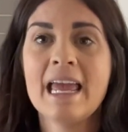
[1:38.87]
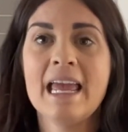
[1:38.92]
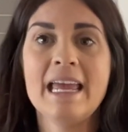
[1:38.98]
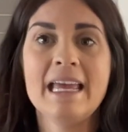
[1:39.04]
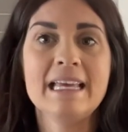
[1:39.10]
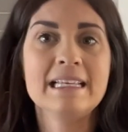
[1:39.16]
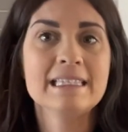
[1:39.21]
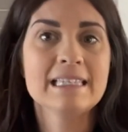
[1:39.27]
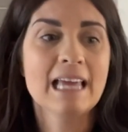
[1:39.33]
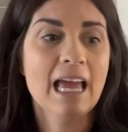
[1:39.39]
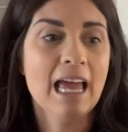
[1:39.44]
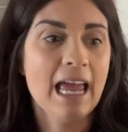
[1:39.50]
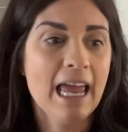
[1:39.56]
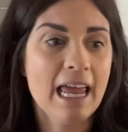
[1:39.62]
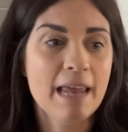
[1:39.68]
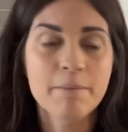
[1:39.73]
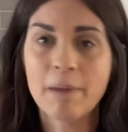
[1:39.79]
is
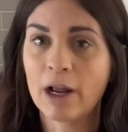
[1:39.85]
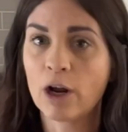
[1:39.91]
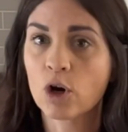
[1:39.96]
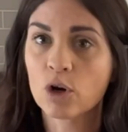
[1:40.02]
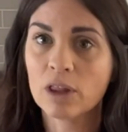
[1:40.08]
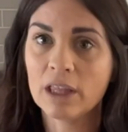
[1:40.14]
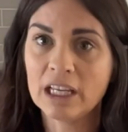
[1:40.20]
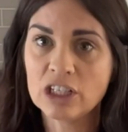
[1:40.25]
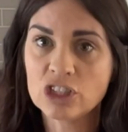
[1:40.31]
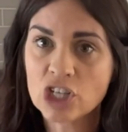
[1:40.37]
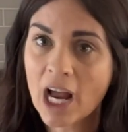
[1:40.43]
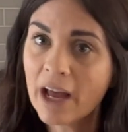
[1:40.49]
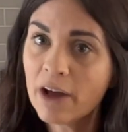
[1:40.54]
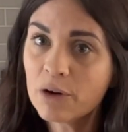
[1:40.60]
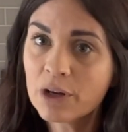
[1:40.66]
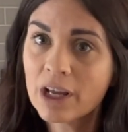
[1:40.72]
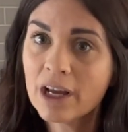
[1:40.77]
in my early
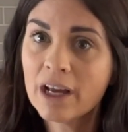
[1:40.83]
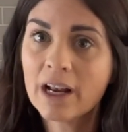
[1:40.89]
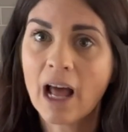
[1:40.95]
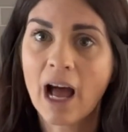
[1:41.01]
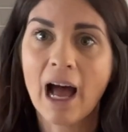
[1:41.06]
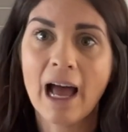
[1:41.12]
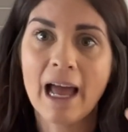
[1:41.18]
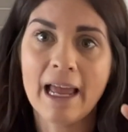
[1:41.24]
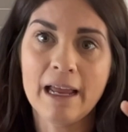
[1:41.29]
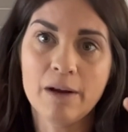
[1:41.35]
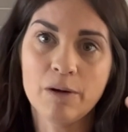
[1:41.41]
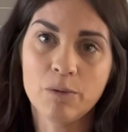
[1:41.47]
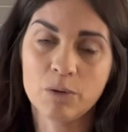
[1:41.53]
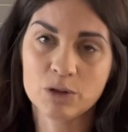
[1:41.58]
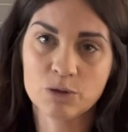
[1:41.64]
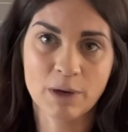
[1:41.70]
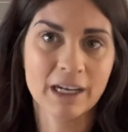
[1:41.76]
childhood, I
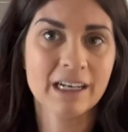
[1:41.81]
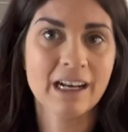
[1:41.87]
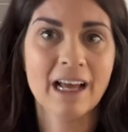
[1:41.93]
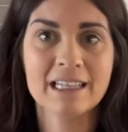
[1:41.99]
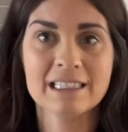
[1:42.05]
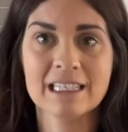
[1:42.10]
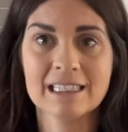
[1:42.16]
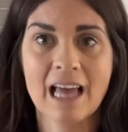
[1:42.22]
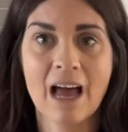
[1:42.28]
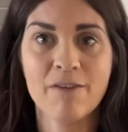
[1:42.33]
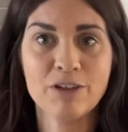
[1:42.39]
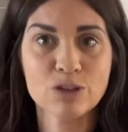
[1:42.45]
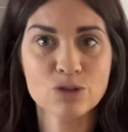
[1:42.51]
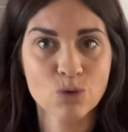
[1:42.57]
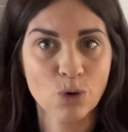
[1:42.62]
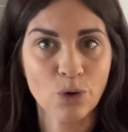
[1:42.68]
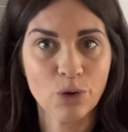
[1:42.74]
was recognized as
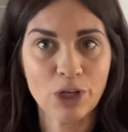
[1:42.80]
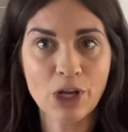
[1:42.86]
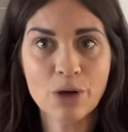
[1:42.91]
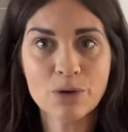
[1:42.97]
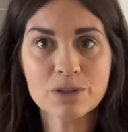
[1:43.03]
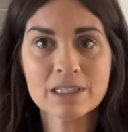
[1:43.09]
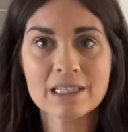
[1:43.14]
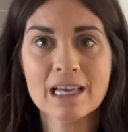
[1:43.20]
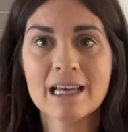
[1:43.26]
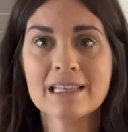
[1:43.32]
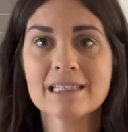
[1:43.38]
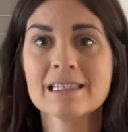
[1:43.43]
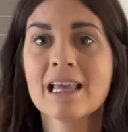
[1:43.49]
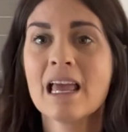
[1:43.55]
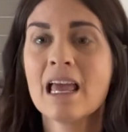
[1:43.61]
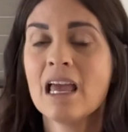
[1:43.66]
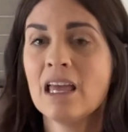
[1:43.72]
having scoliosis.